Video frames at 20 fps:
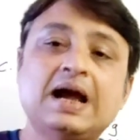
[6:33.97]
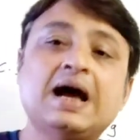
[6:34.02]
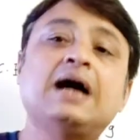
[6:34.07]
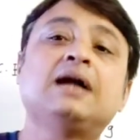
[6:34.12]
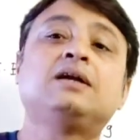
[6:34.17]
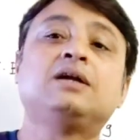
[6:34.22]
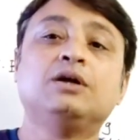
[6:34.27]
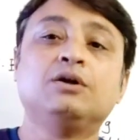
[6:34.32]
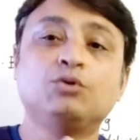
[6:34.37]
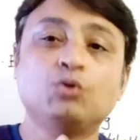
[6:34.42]

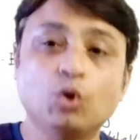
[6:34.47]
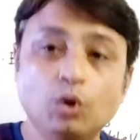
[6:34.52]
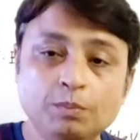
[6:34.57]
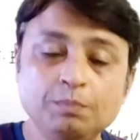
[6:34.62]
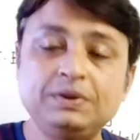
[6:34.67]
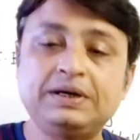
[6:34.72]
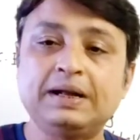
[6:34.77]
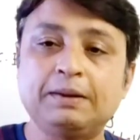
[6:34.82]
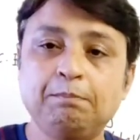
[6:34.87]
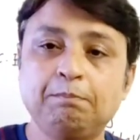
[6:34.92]
at
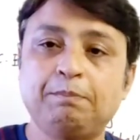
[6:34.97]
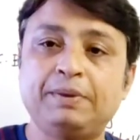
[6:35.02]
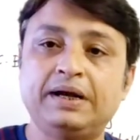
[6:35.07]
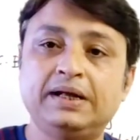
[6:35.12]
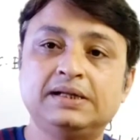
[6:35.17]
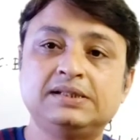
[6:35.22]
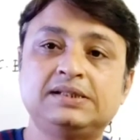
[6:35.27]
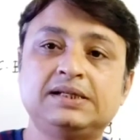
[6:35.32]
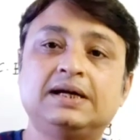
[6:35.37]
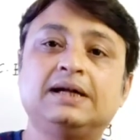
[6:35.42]
room
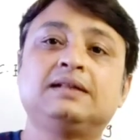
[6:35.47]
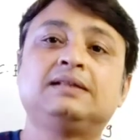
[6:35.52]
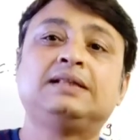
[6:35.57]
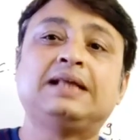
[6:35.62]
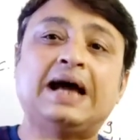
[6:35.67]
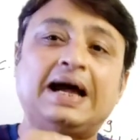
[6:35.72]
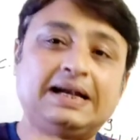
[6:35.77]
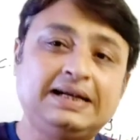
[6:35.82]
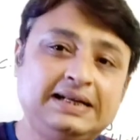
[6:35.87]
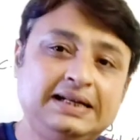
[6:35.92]
temperature
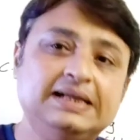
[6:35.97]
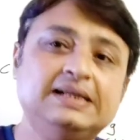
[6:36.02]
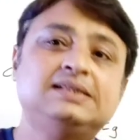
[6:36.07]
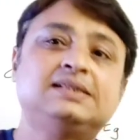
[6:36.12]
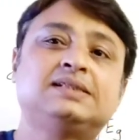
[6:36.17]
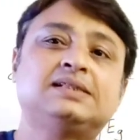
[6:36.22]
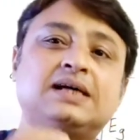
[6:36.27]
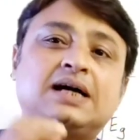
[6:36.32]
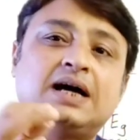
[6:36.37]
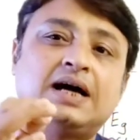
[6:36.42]
that
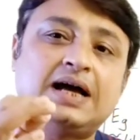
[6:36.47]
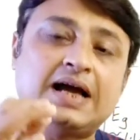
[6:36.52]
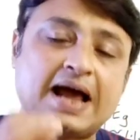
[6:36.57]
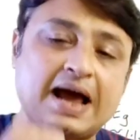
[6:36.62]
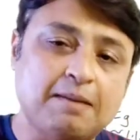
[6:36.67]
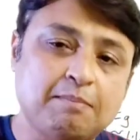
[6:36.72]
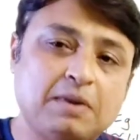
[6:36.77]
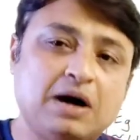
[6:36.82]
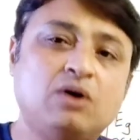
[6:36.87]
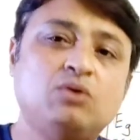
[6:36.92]
is
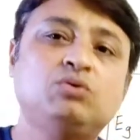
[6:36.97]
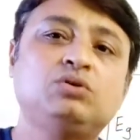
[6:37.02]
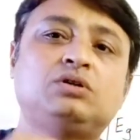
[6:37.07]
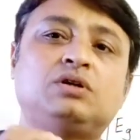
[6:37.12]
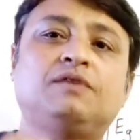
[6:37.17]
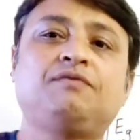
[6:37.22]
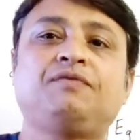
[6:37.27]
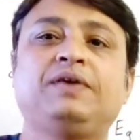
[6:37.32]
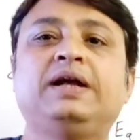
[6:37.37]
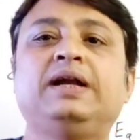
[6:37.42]
the
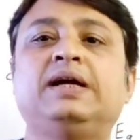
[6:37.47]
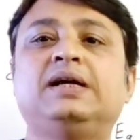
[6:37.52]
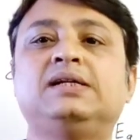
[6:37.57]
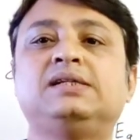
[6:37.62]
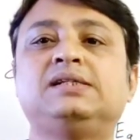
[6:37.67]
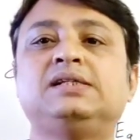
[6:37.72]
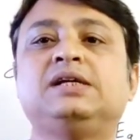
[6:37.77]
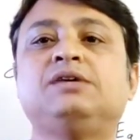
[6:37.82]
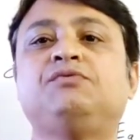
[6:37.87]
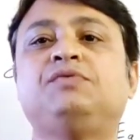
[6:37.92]
amount of
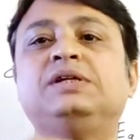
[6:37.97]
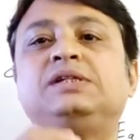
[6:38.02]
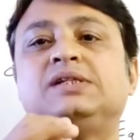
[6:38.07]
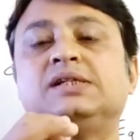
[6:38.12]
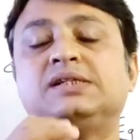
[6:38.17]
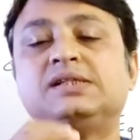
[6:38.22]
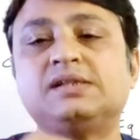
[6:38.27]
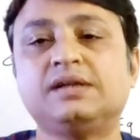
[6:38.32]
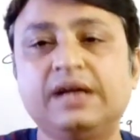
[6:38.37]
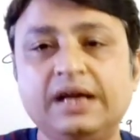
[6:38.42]
energy which
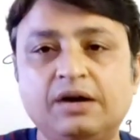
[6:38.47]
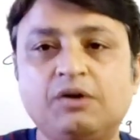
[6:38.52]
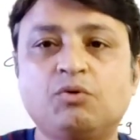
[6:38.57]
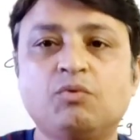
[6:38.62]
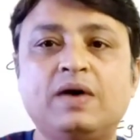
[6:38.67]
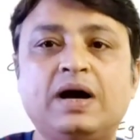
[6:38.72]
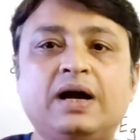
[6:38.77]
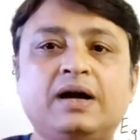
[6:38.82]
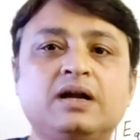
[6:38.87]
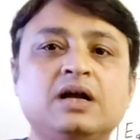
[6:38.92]
is
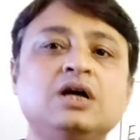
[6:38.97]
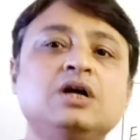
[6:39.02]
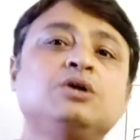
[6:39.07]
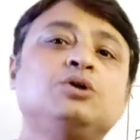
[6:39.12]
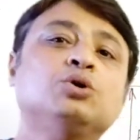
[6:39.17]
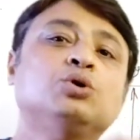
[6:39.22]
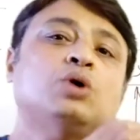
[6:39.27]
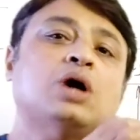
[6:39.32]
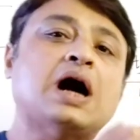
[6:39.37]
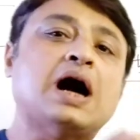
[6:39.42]
required
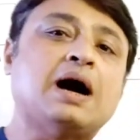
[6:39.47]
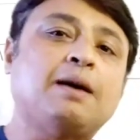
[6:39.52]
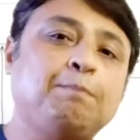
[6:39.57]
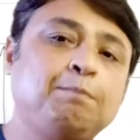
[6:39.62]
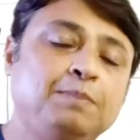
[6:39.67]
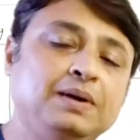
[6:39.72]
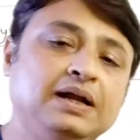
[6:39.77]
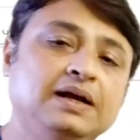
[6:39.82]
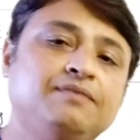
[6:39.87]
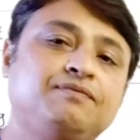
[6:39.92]
to
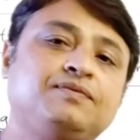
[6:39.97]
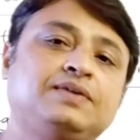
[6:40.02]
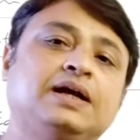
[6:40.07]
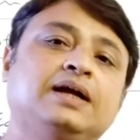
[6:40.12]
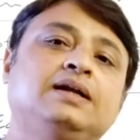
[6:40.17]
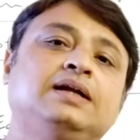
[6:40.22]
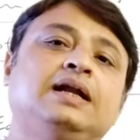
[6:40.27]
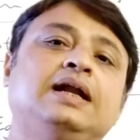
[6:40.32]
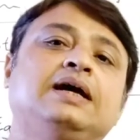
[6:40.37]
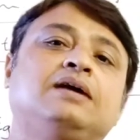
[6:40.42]
uplift
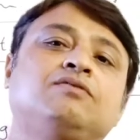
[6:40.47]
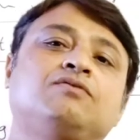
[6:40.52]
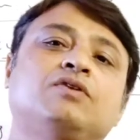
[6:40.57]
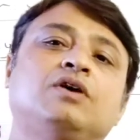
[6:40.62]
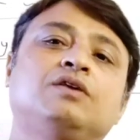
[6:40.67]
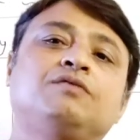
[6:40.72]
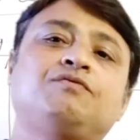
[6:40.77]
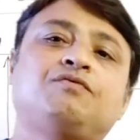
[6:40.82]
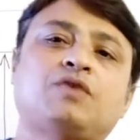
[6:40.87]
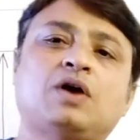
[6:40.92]
an
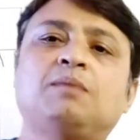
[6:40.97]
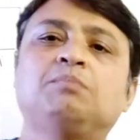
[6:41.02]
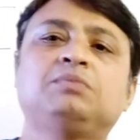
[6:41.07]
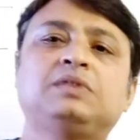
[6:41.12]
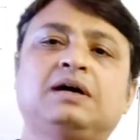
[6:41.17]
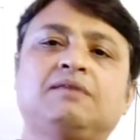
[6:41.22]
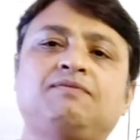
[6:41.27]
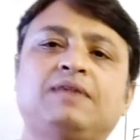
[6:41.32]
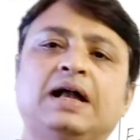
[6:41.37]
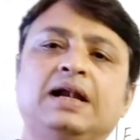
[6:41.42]
electron
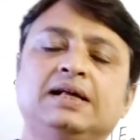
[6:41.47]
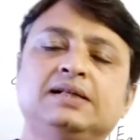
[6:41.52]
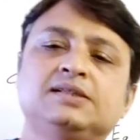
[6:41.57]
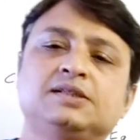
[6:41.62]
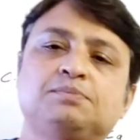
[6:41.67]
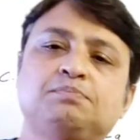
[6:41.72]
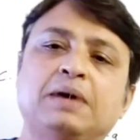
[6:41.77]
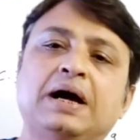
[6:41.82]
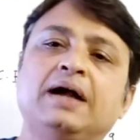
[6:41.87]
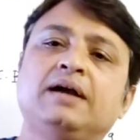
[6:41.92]
from the
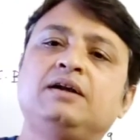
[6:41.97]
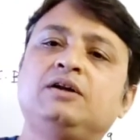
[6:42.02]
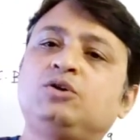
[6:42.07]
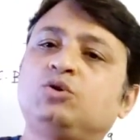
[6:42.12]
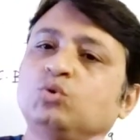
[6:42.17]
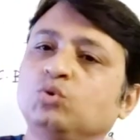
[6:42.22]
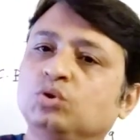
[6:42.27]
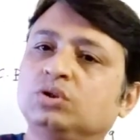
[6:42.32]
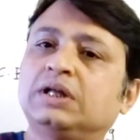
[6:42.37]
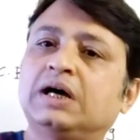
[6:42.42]
valence band
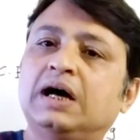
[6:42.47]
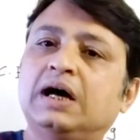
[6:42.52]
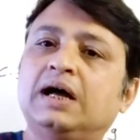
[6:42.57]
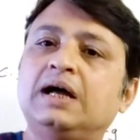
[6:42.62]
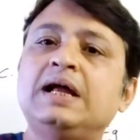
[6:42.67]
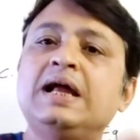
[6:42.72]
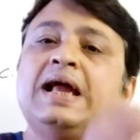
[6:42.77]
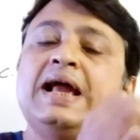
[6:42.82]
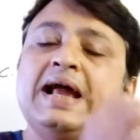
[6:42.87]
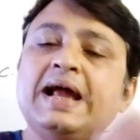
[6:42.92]
to
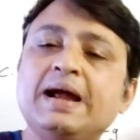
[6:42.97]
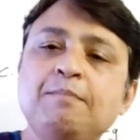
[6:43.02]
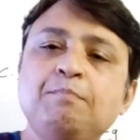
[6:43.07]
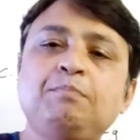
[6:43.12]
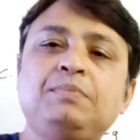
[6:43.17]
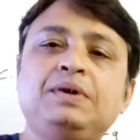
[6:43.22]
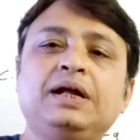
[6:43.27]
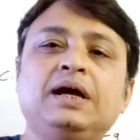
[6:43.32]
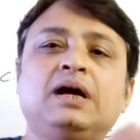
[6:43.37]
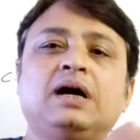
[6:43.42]
the
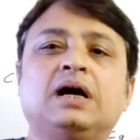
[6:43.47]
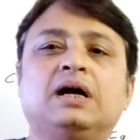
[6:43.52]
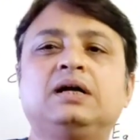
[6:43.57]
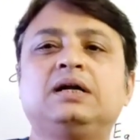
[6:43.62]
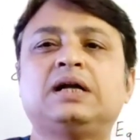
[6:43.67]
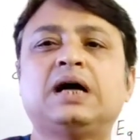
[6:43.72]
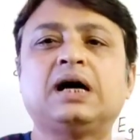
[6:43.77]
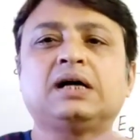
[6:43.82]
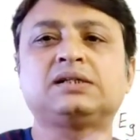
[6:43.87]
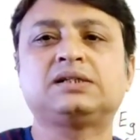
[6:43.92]
empty
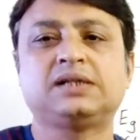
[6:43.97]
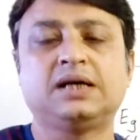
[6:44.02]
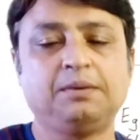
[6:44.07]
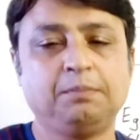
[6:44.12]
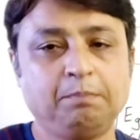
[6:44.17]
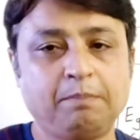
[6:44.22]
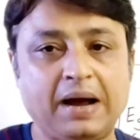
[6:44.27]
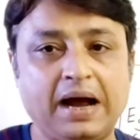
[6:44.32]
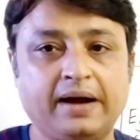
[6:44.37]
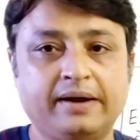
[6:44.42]

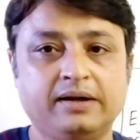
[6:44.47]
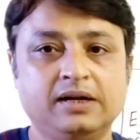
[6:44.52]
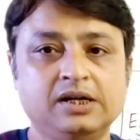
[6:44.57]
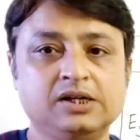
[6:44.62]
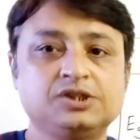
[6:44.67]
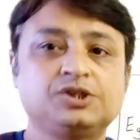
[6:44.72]
conduction band.